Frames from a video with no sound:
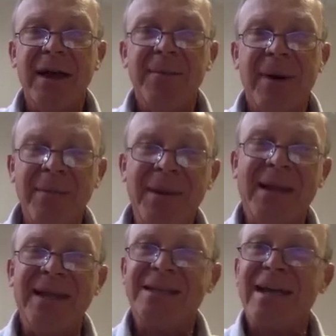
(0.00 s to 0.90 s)

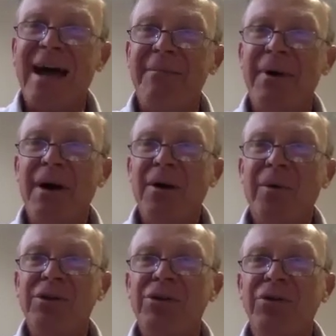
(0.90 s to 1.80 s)
public exam,
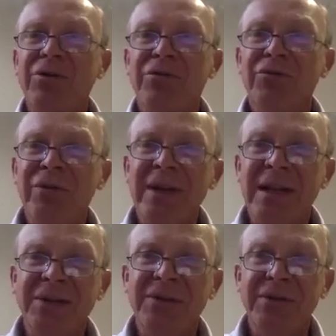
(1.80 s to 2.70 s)
which you
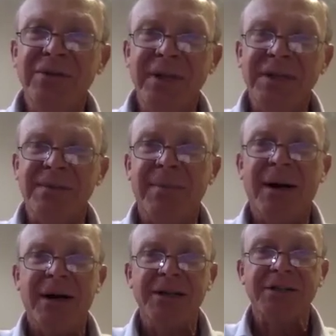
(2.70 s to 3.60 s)
really do need to
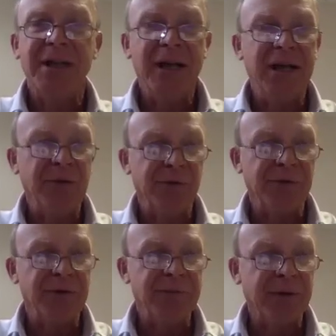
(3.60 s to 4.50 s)
pass in order
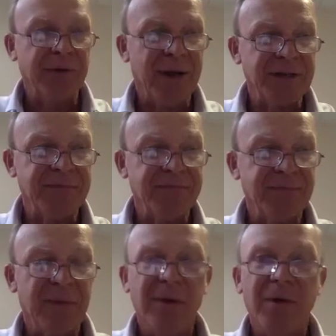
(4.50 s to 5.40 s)
to progress.
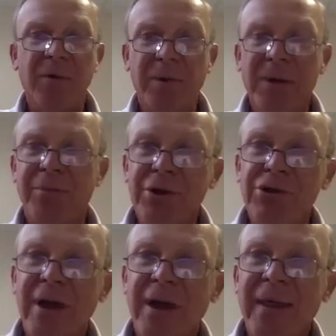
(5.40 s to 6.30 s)
We
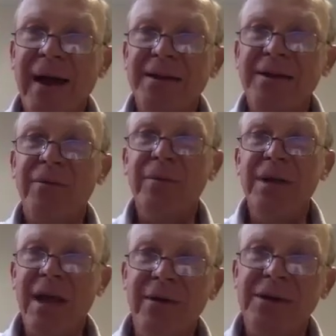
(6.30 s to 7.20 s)
appreciate that, we
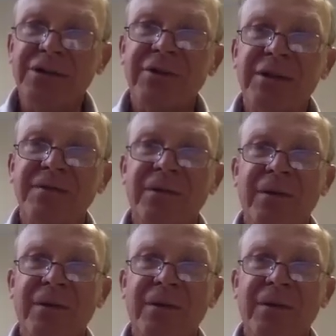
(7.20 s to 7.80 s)
know it's stressful,